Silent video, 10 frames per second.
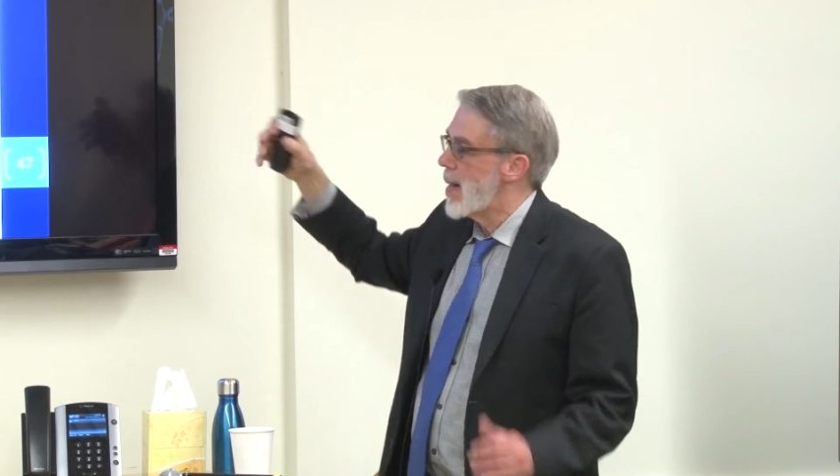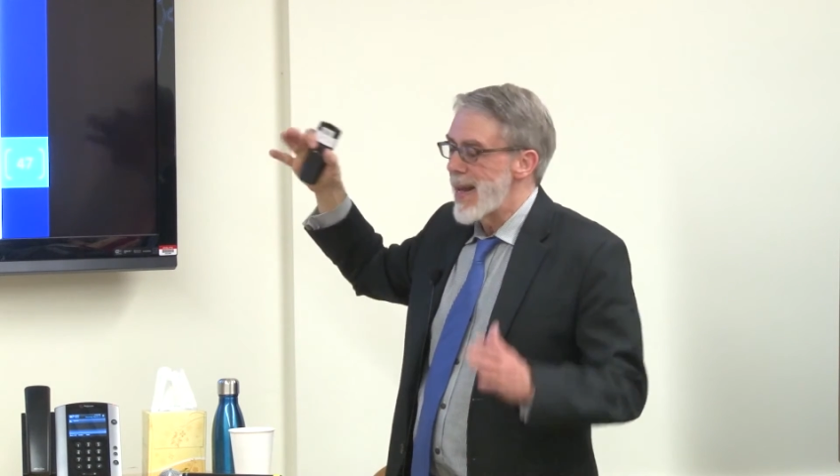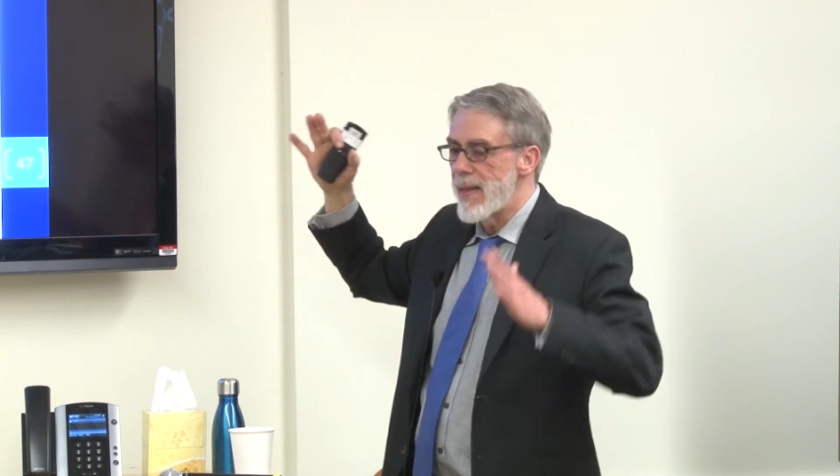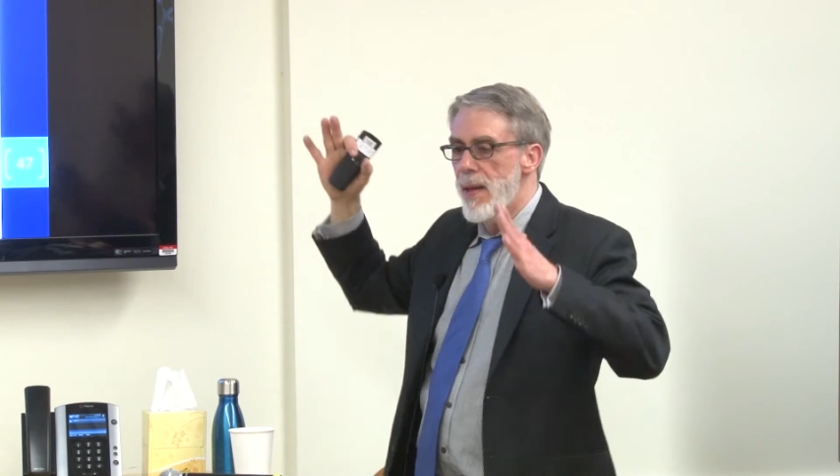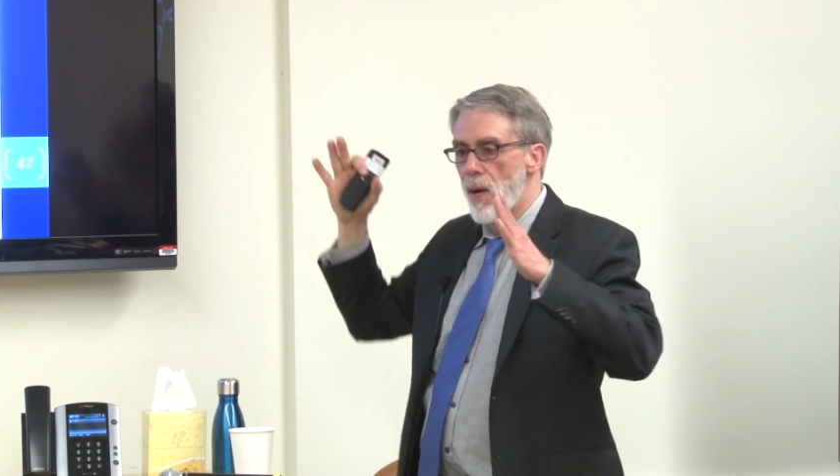
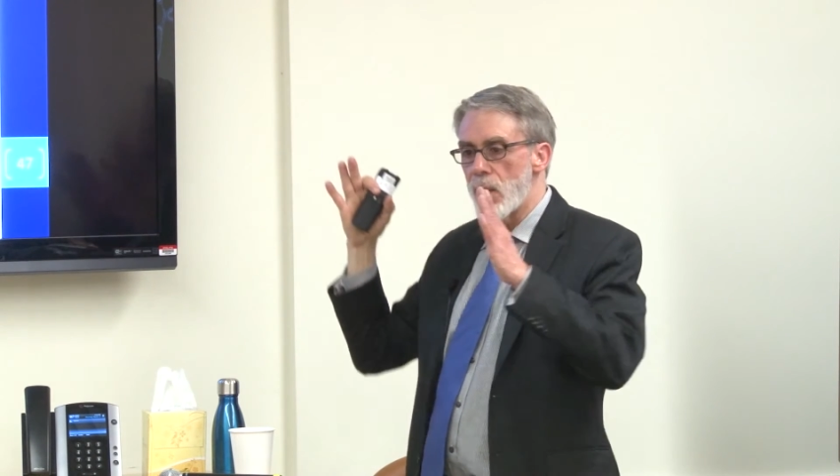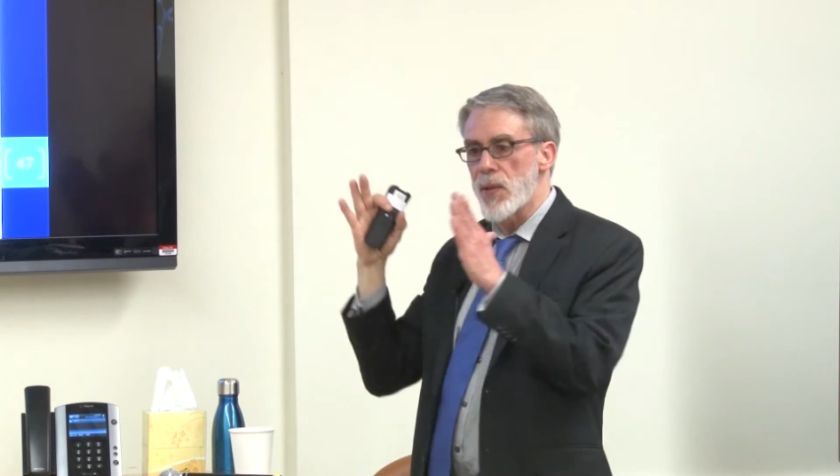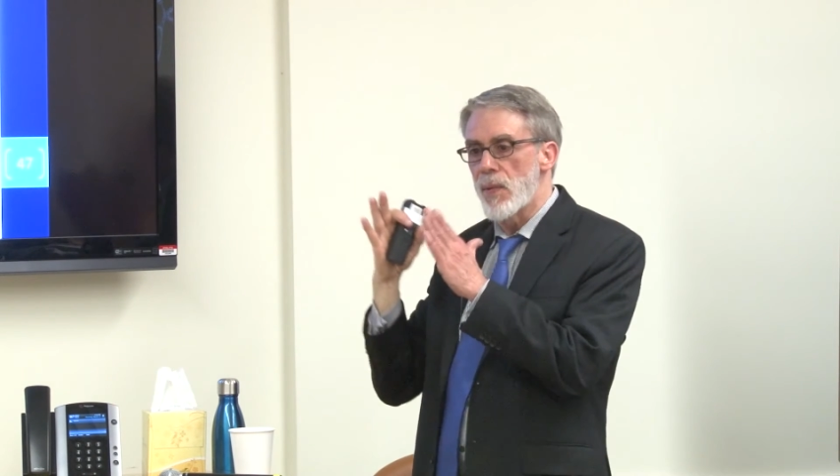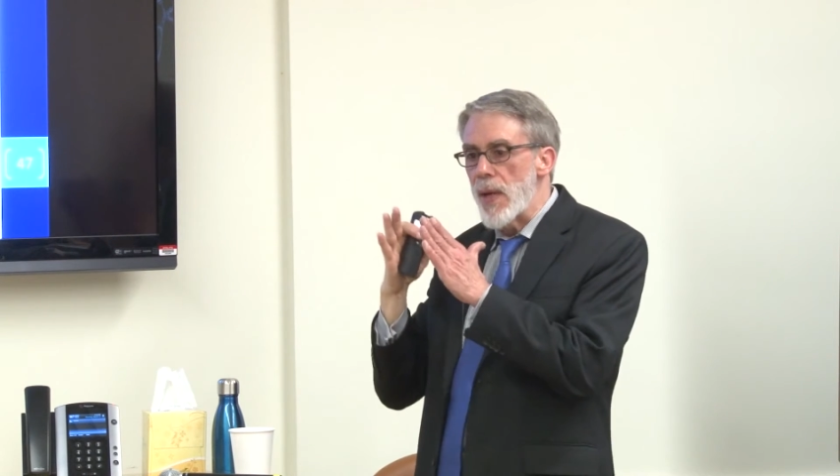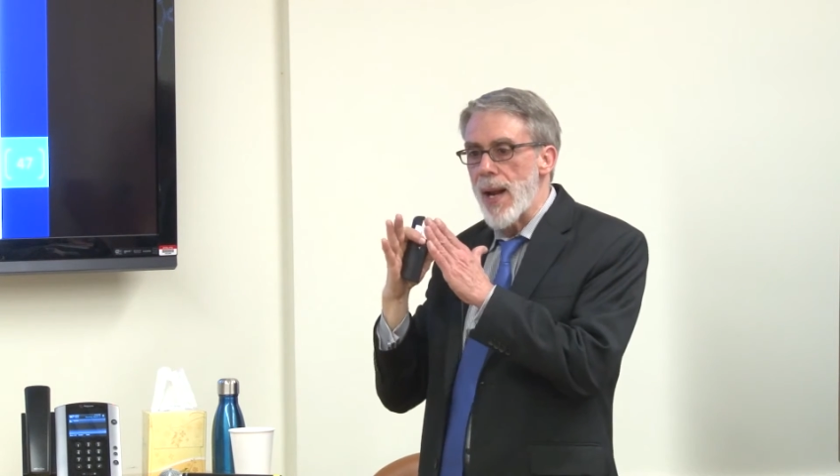and then
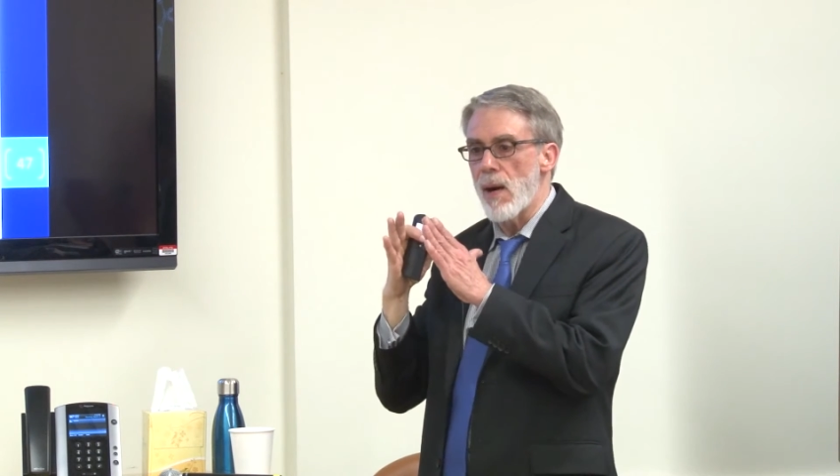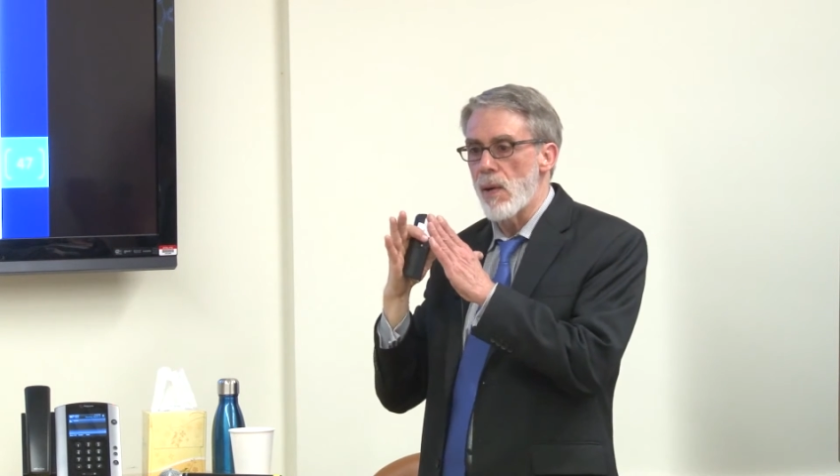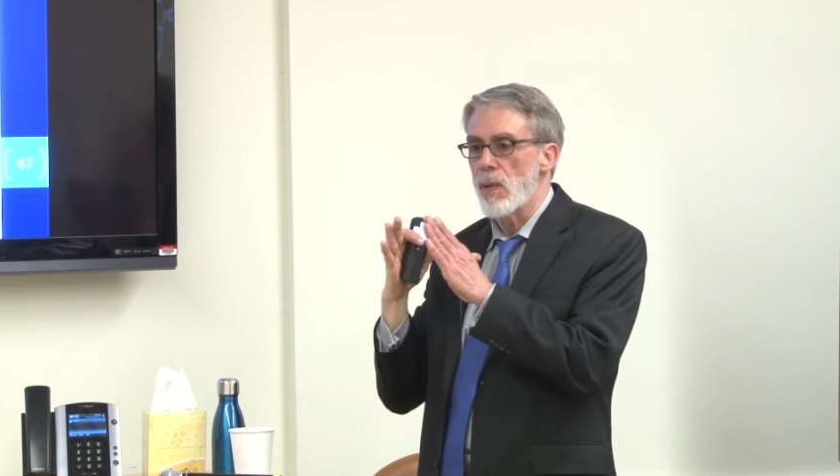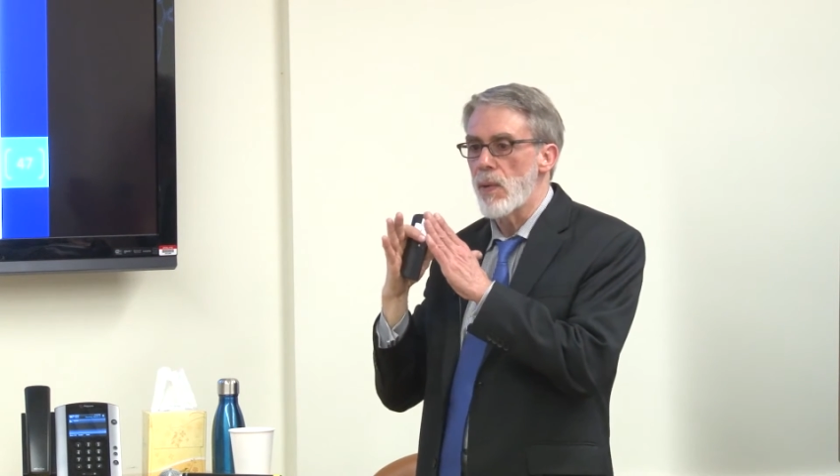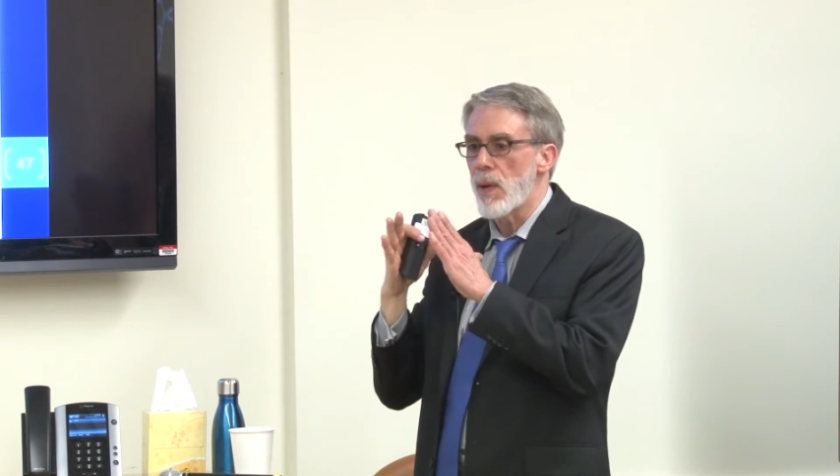also
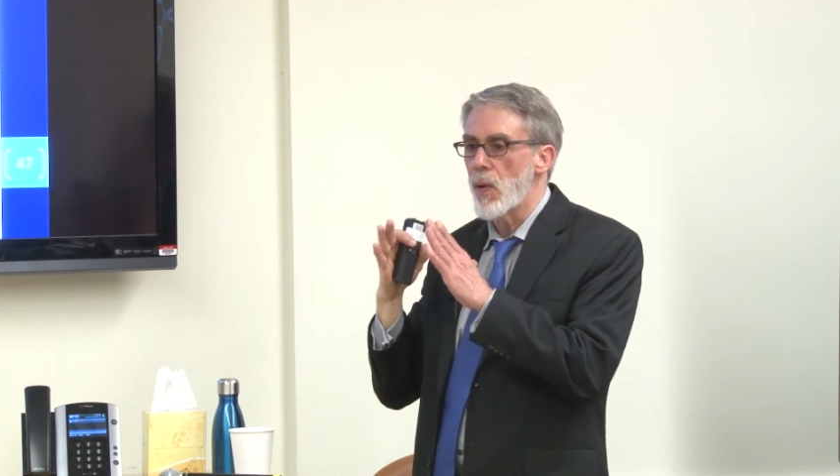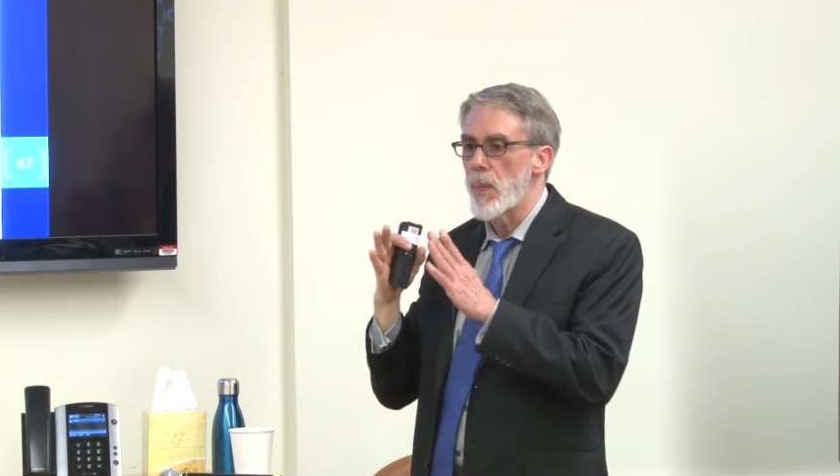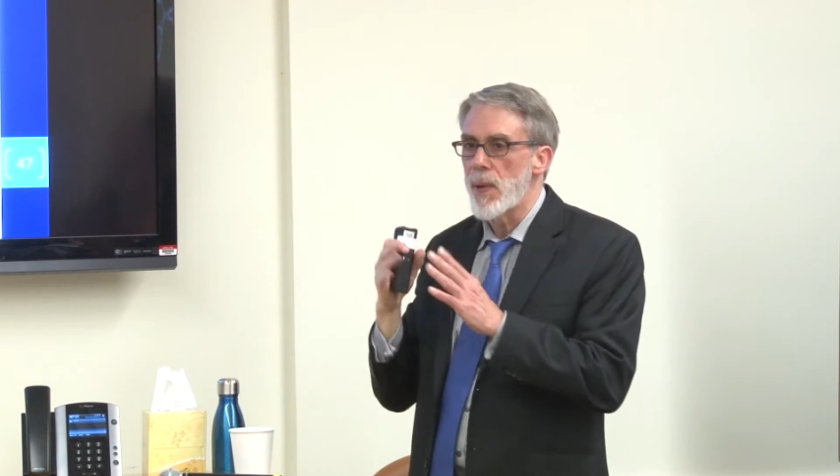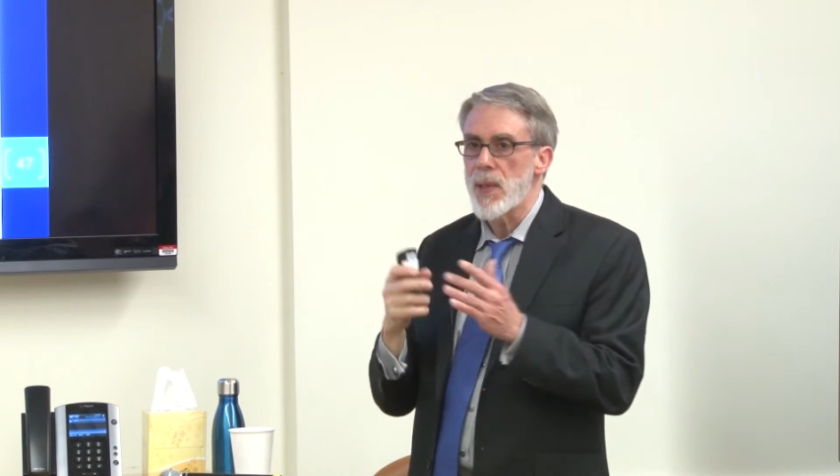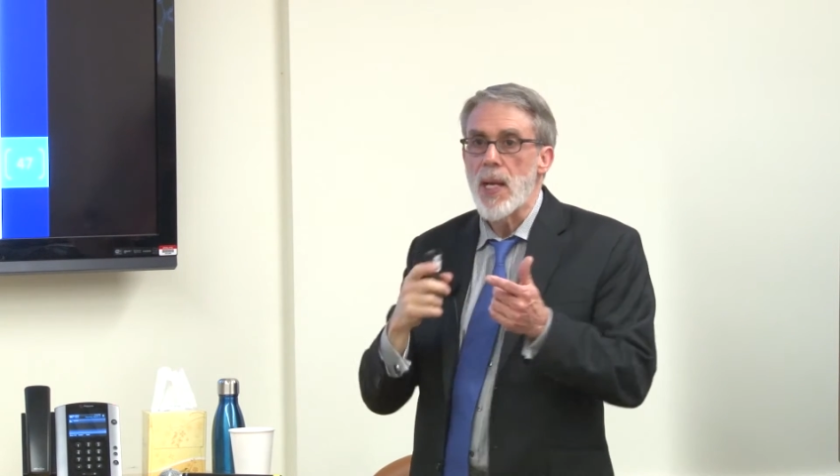narrowed critical
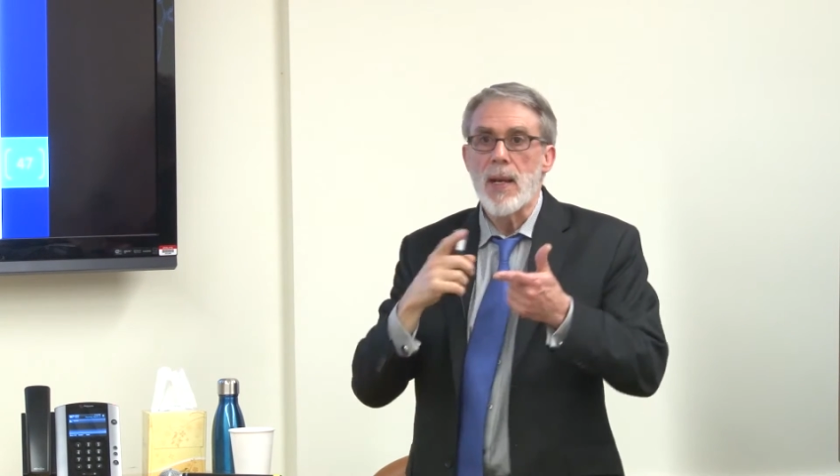periods,